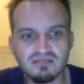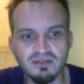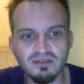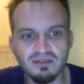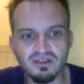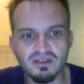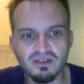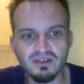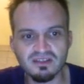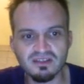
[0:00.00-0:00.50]

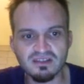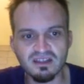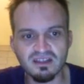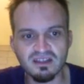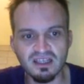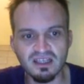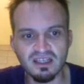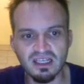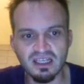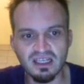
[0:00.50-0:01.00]
going to stick it
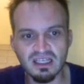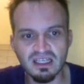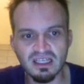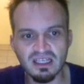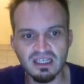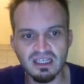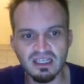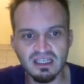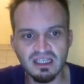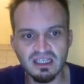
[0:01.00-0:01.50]

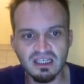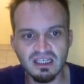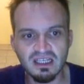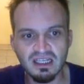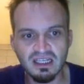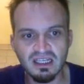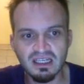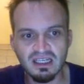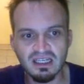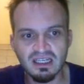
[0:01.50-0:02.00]

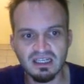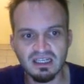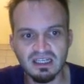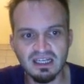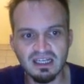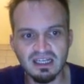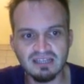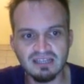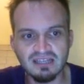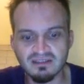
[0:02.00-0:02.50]
in
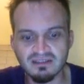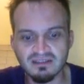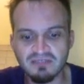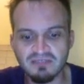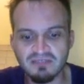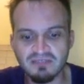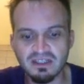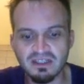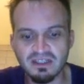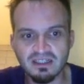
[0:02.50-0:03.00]
as
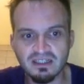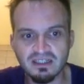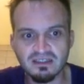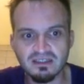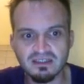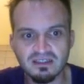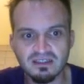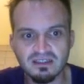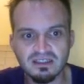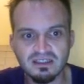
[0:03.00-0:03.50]
leaving,
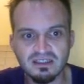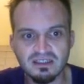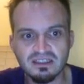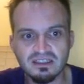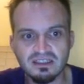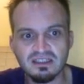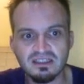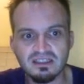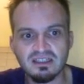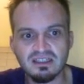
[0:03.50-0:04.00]

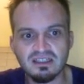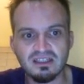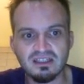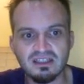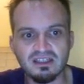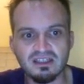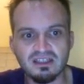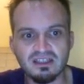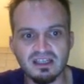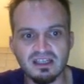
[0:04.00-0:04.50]

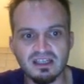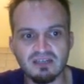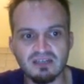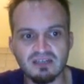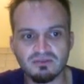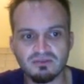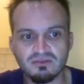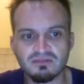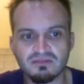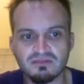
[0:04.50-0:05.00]
yeah,
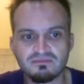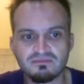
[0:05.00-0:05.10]
oops,